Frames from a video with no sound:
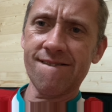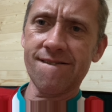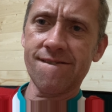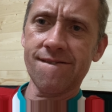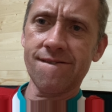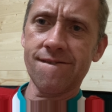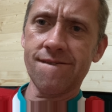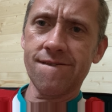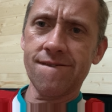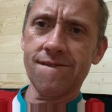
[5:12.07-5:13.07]

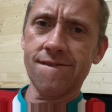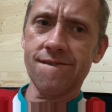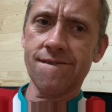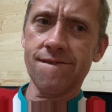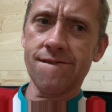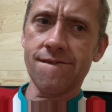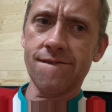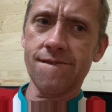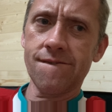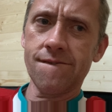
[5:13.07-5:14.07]

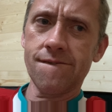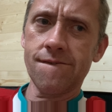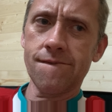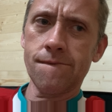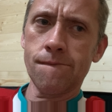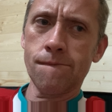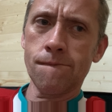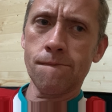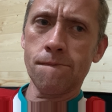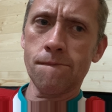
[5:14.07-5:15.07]

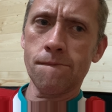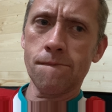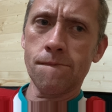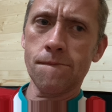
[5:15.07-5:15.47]
Nothing is said.